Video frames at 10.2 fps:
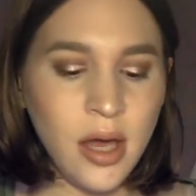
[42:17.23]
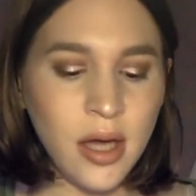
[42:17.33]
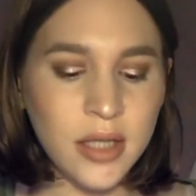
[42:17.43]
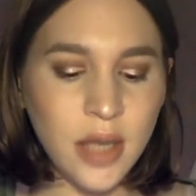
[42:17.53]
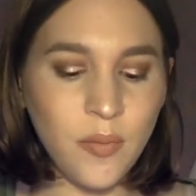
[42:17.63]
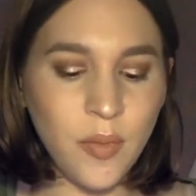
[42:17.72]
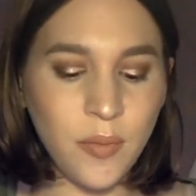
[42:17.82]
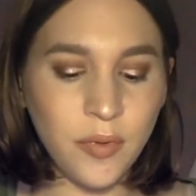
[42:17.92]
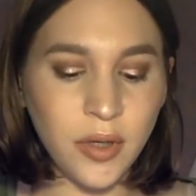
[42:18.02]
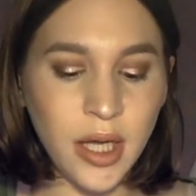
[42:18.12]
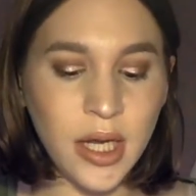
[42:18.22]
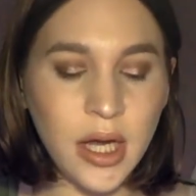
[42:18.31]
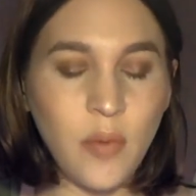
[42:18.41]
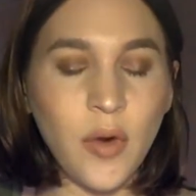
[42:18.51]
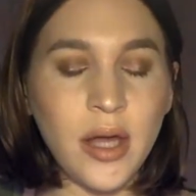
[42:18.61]
because I'm
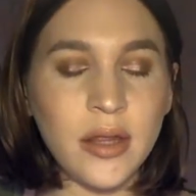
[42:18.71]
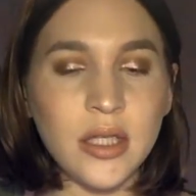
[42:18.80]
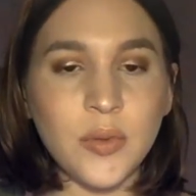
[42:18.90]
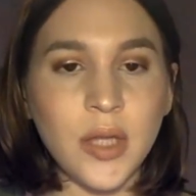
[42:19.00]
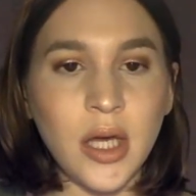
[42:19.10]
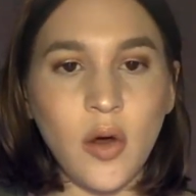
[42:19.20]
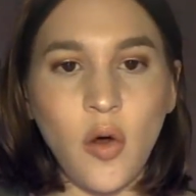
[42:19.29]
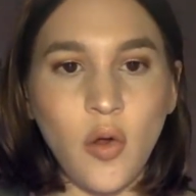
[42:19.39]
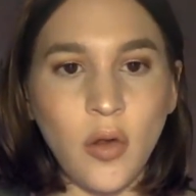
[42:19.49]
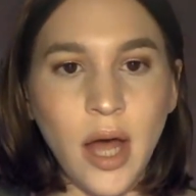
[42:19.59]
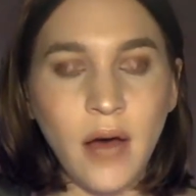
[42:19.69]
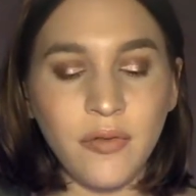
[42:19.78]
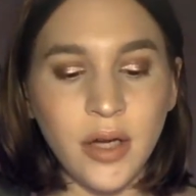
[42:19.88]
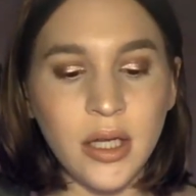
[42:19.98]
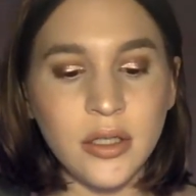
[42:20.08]
planning on wearing this with like a whole
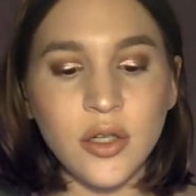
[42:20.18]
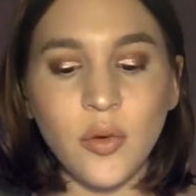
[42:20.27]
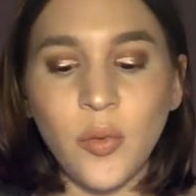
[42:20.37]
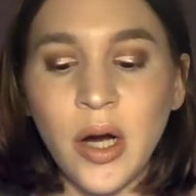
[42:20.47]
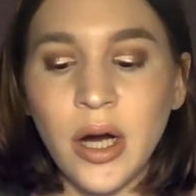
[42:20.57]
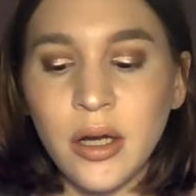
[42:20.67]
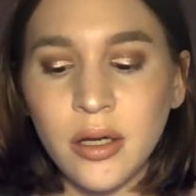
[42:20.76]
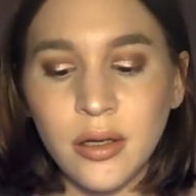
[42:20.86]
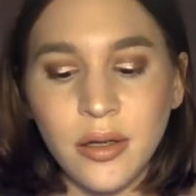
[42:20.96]
outfit to work.